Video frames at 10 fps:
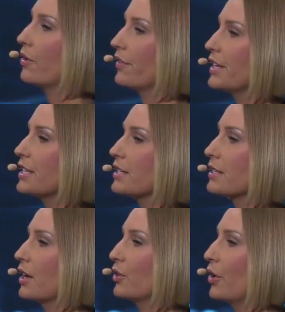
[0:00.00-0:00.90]
this
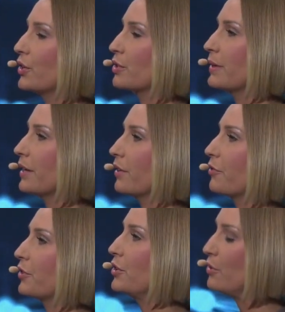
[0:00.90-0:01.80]
is going to be the
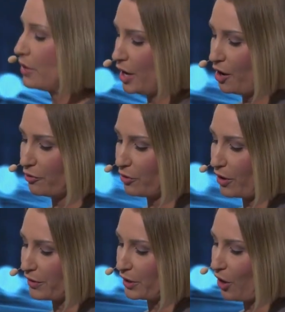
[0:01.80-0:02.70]
view
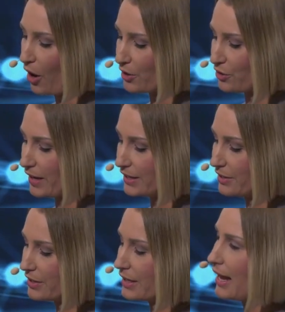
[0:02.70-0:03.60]
for the
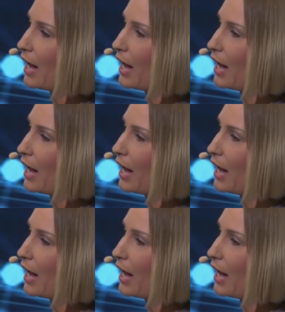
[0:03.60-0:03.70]
contractors. And how